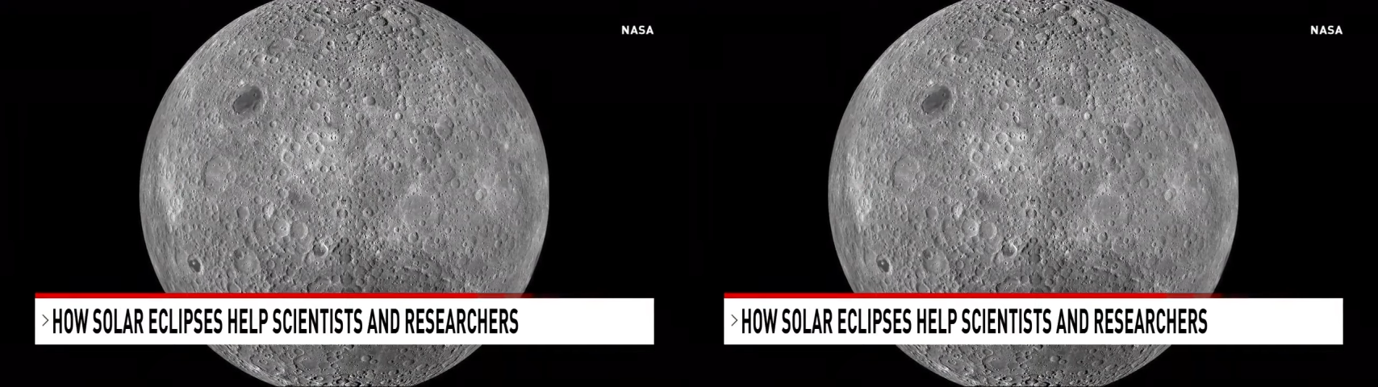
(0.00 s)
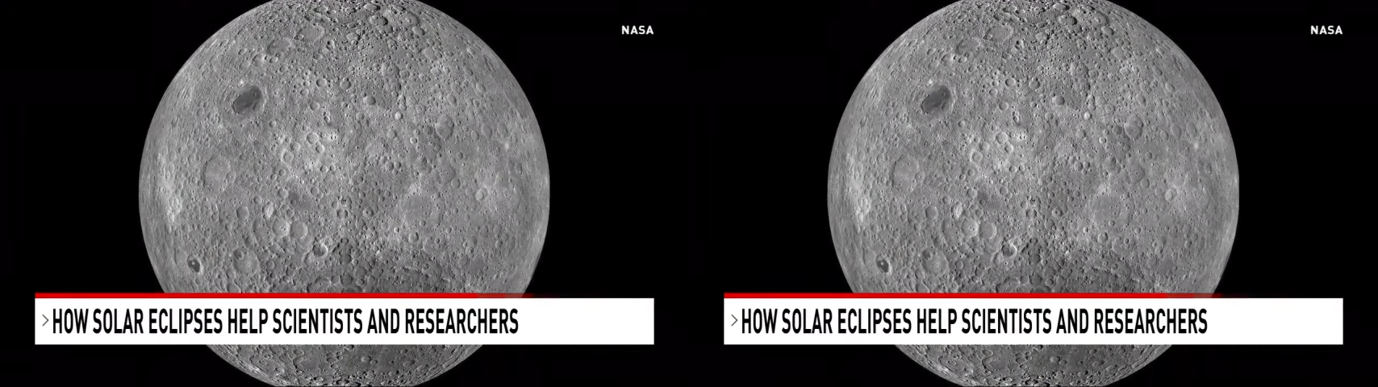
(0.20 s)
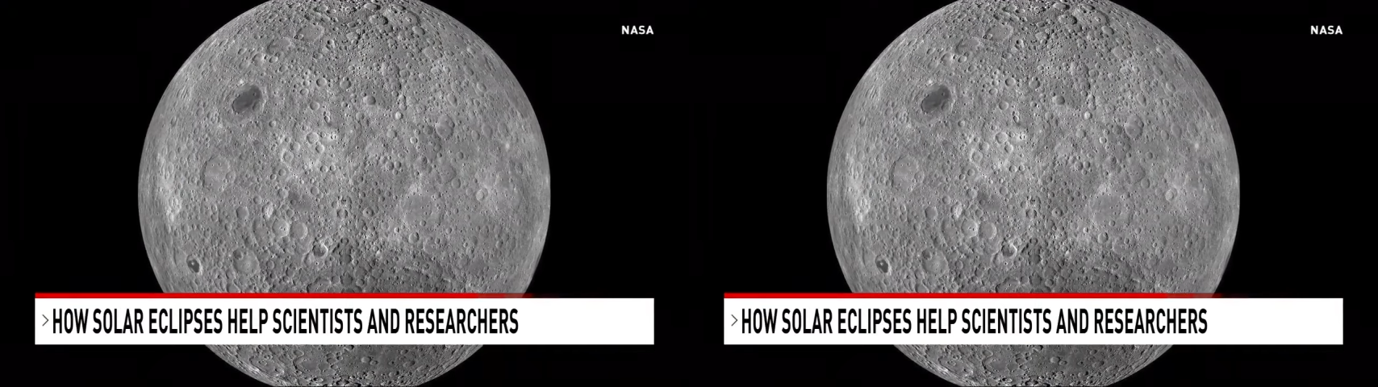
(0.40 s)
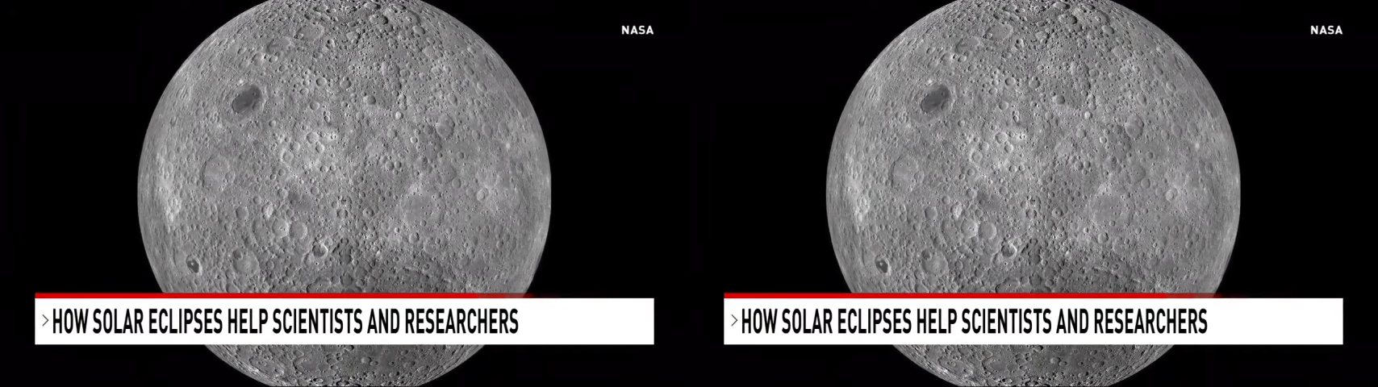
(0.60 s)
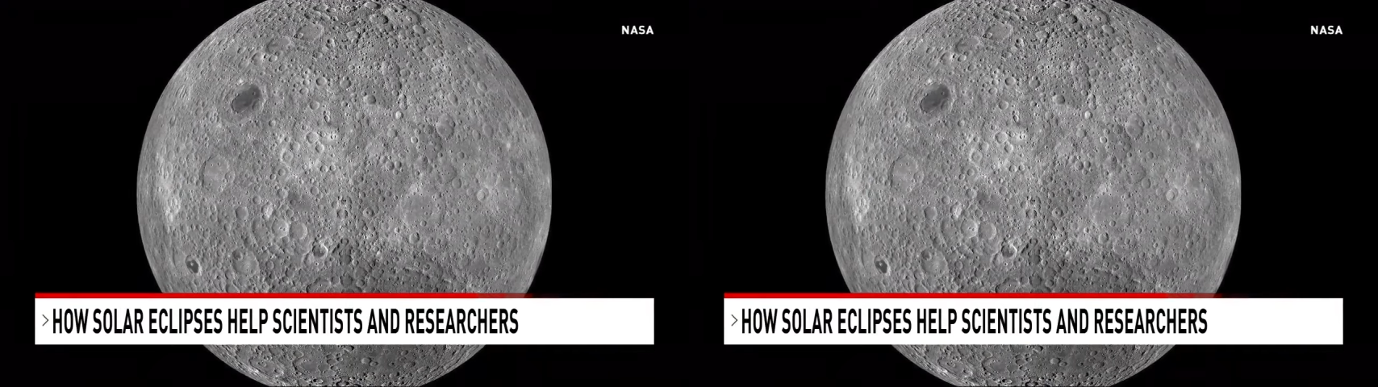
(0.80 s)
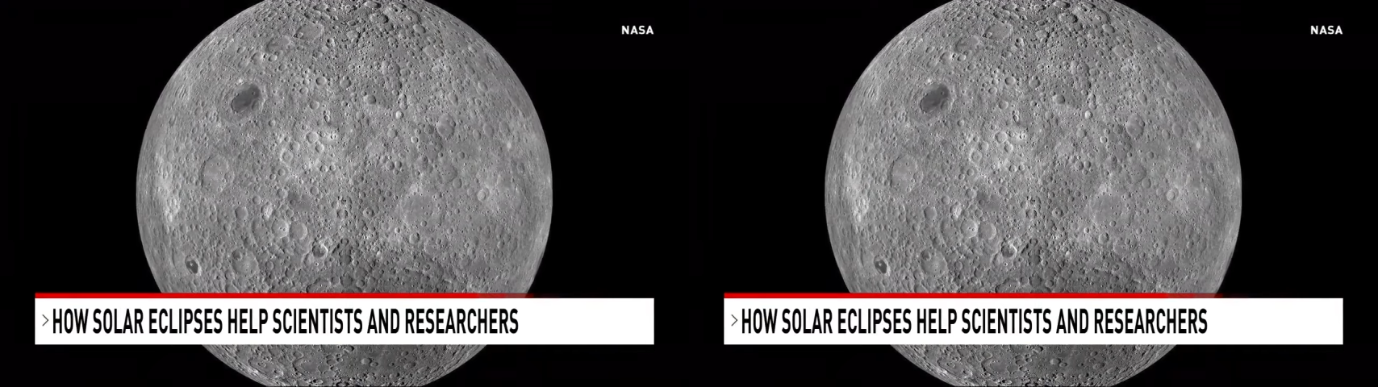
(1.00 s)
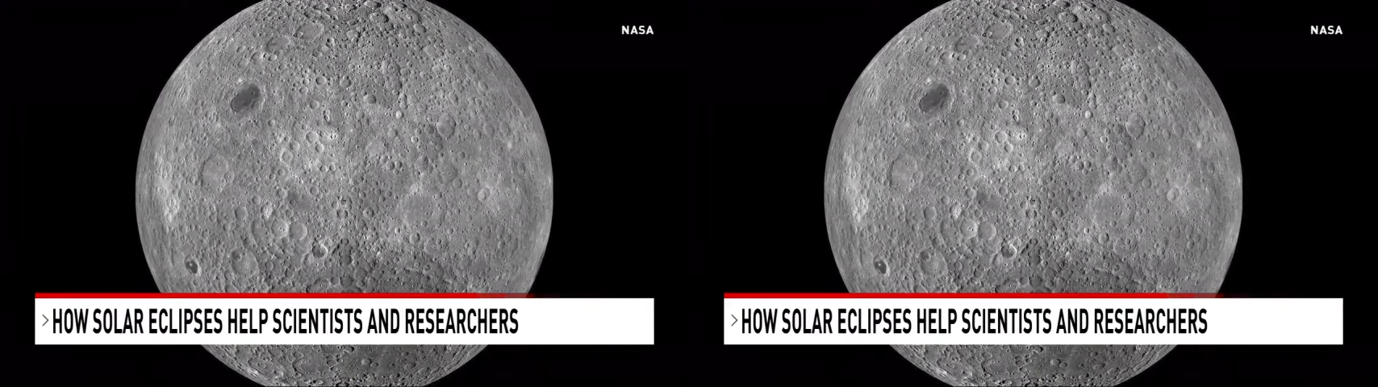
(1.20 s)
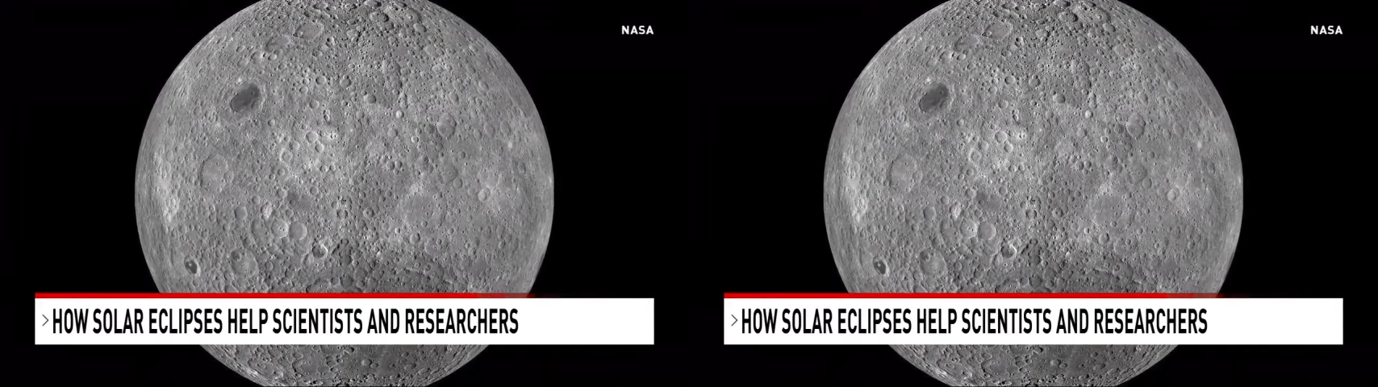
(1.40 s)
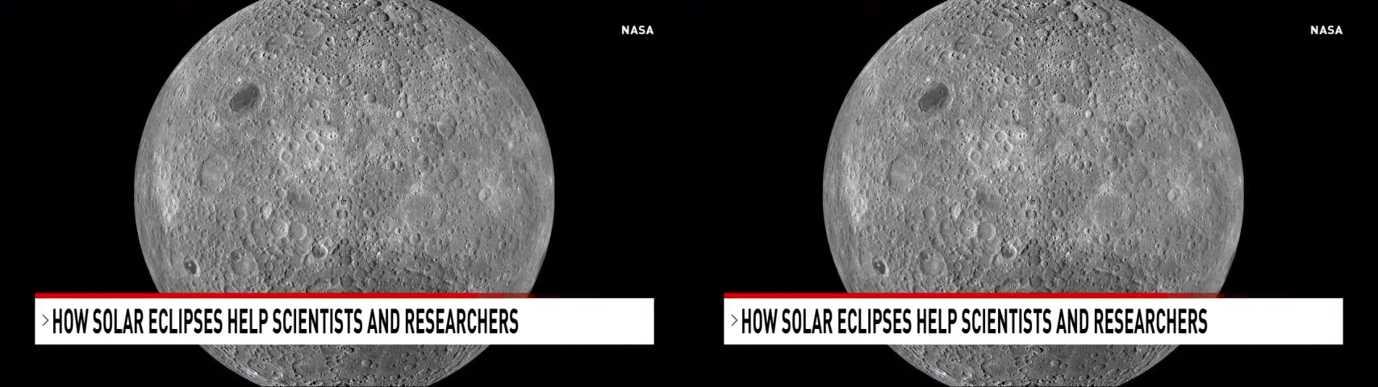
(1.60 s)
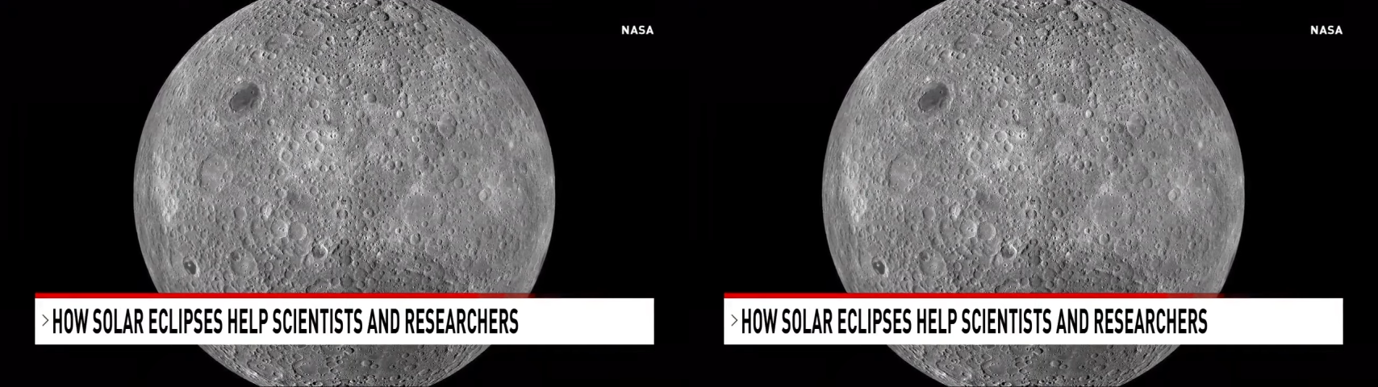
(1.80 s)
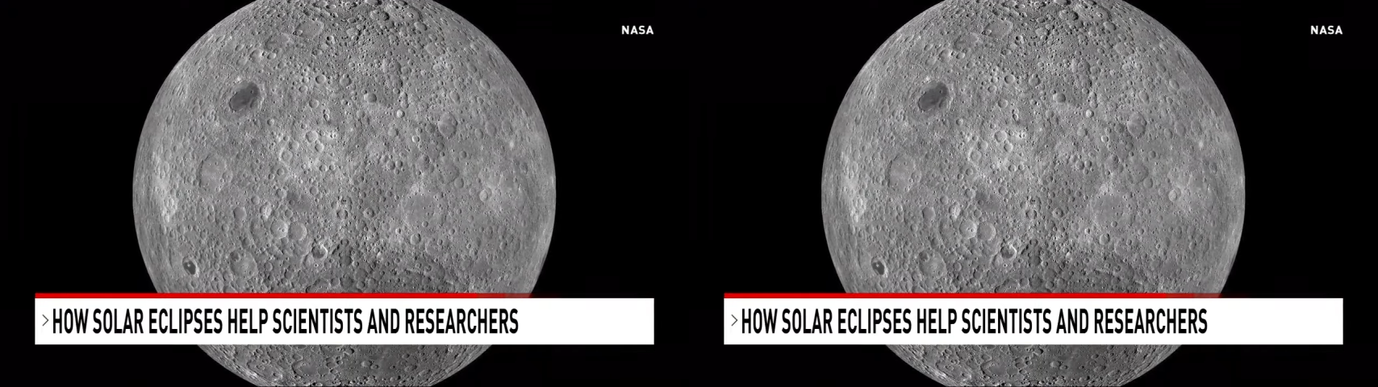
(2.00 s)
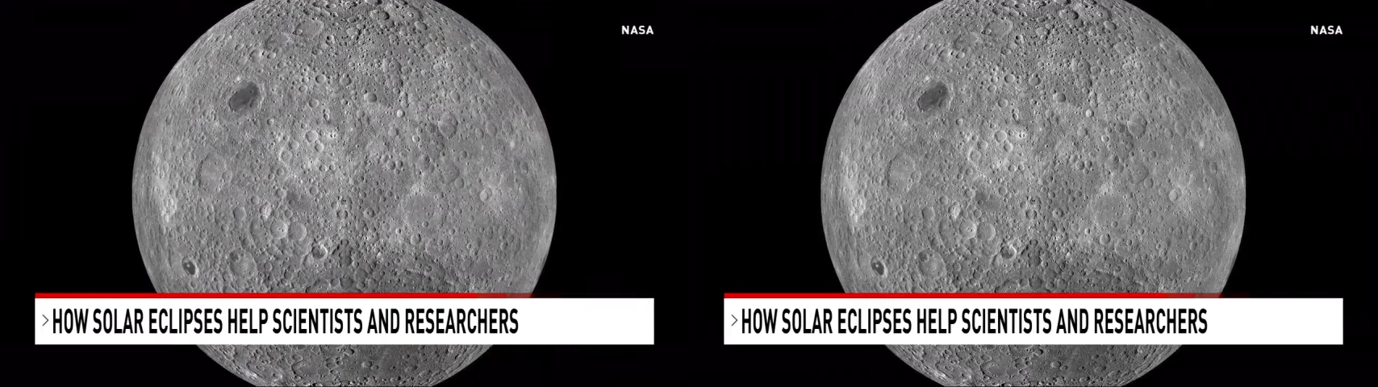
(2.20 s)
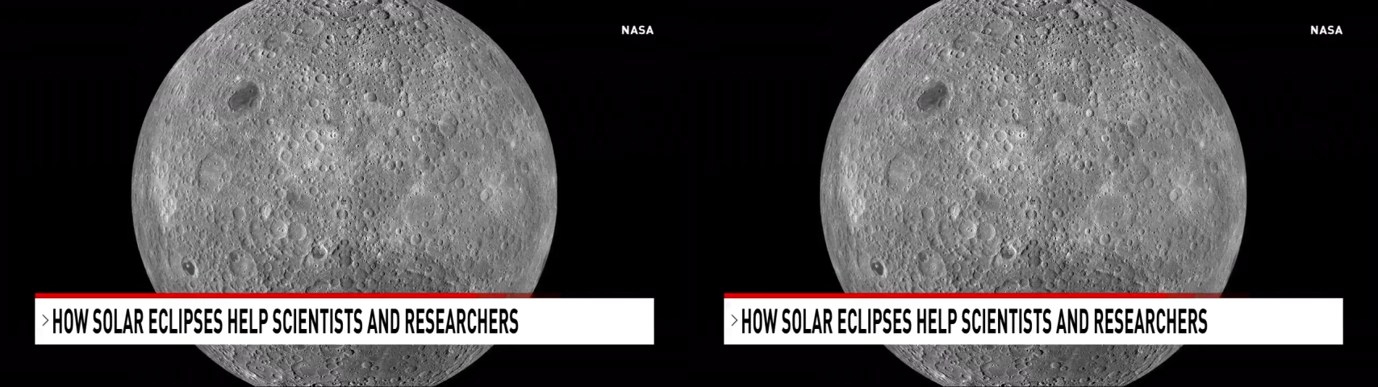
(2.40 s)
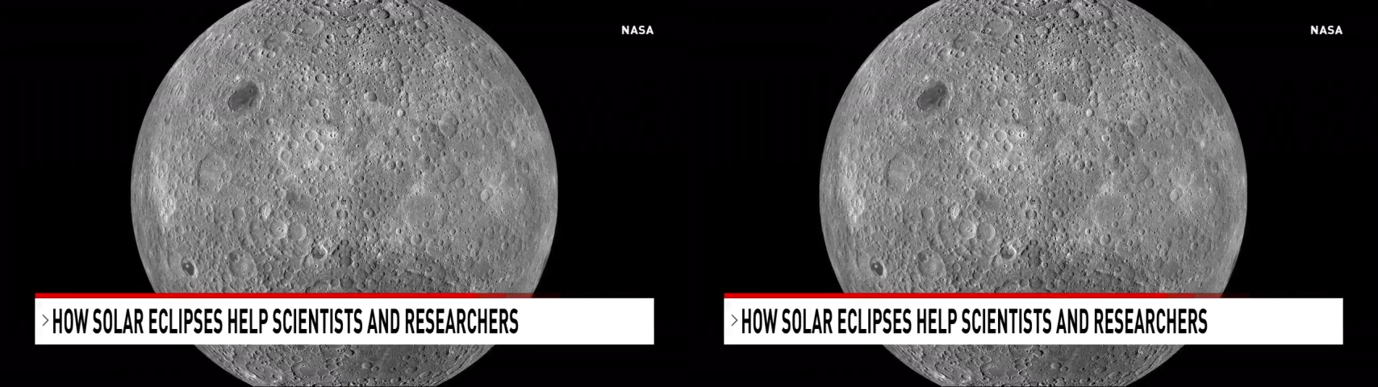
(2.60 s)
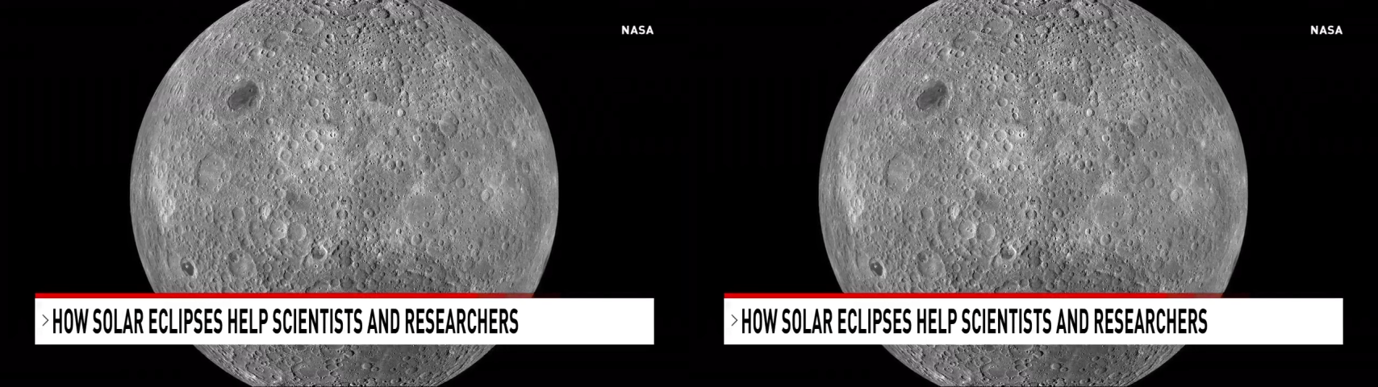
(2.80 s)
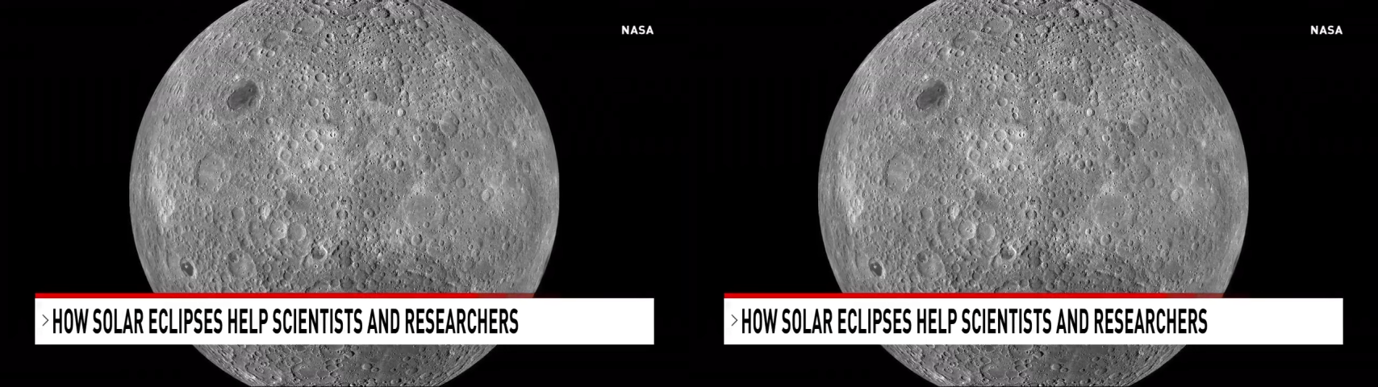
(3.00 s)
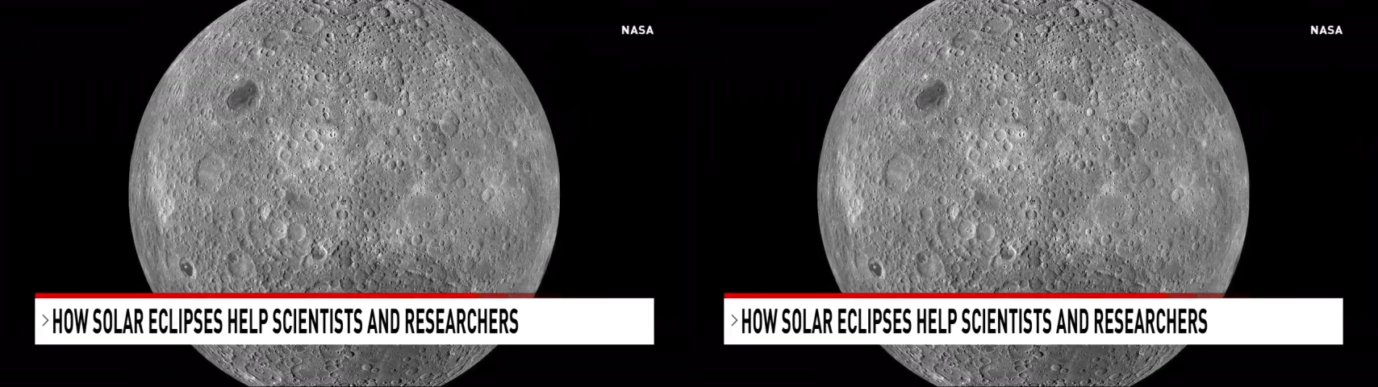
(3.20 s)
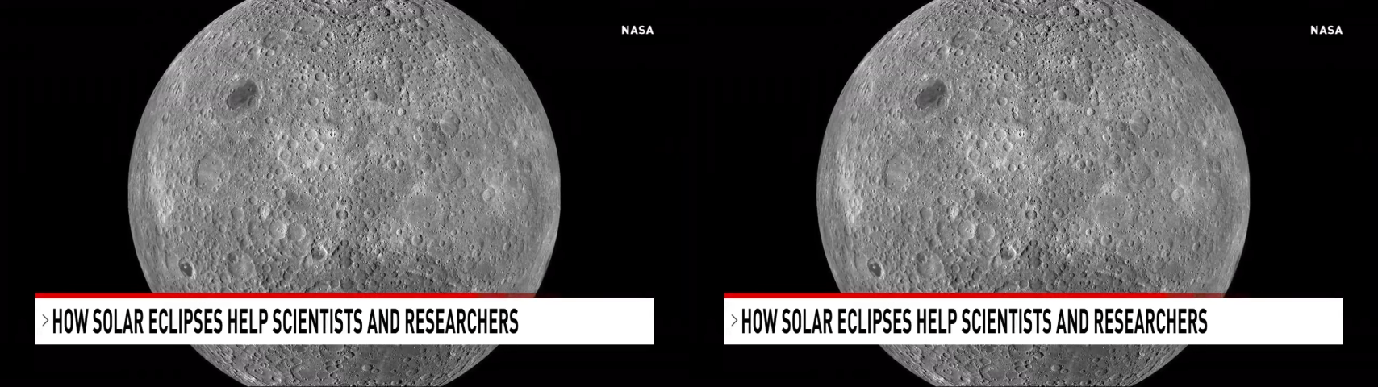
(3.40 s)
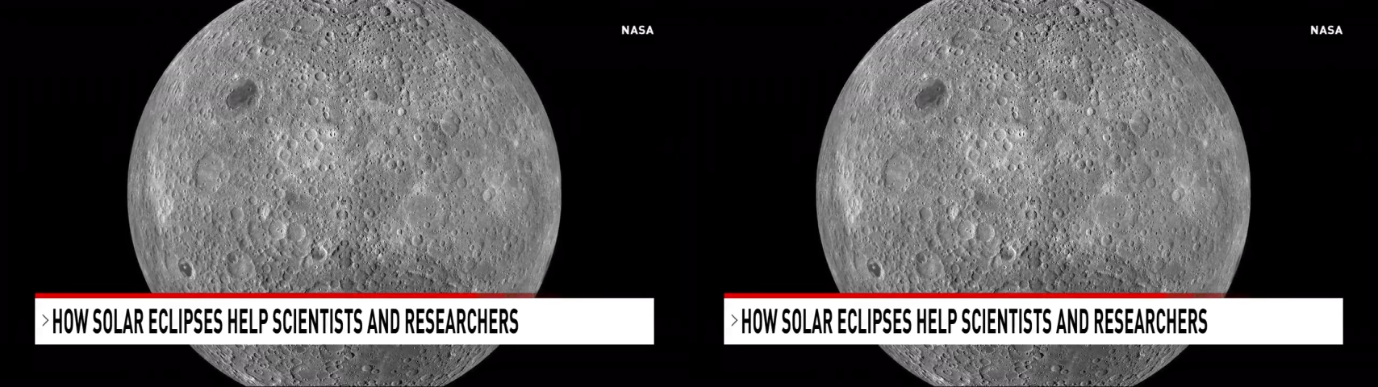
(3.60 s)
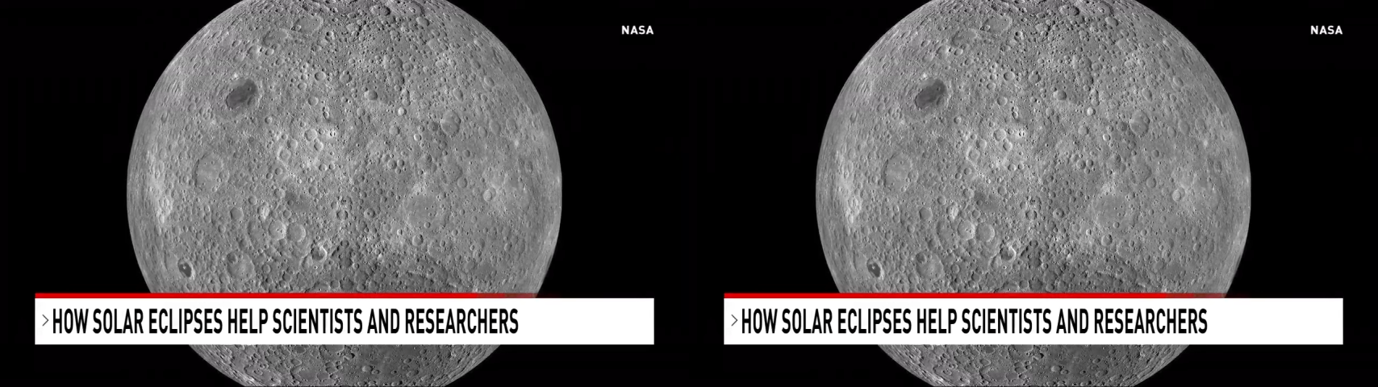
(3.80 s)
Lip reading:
Nobody's mouth can be seen.